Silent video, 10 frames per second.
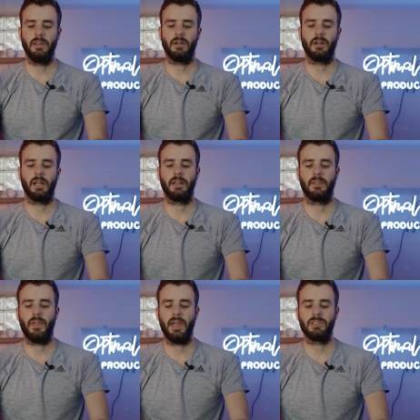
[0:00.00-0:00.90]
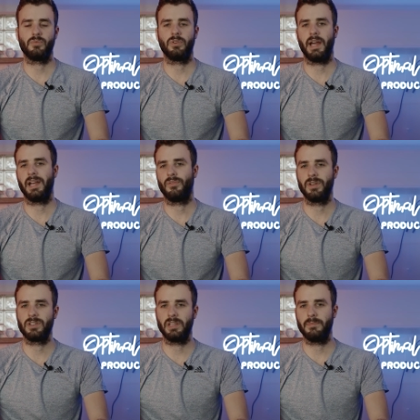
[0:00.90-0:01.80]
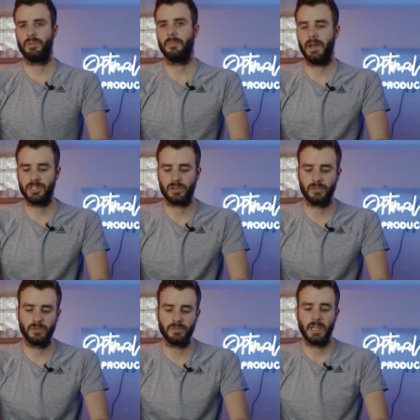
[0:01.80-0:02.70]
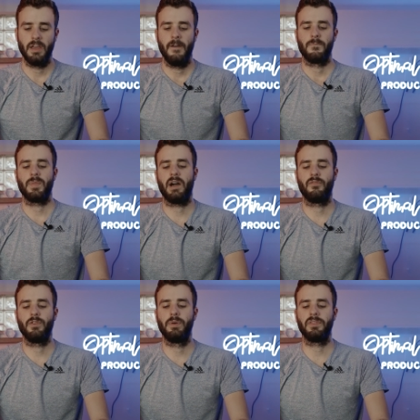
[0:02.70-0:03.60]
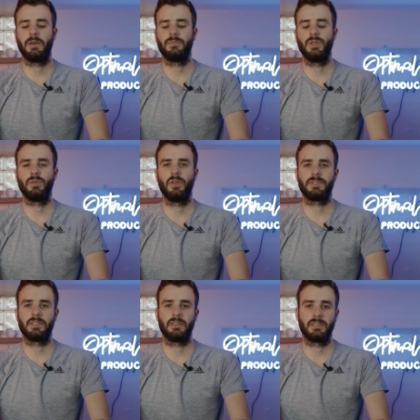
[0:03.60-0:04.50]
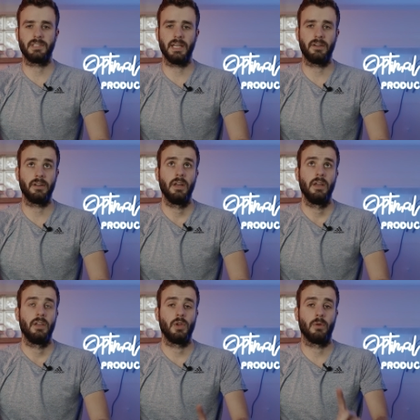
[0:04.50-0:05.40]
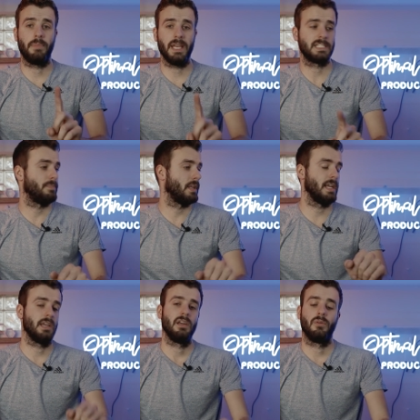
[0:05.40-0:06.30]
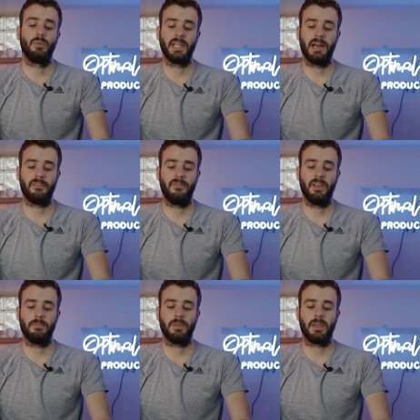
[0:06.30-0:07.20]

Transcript: here, and that is where I originally put my screws. Now, if you put them too close to the center, your base plate will not fit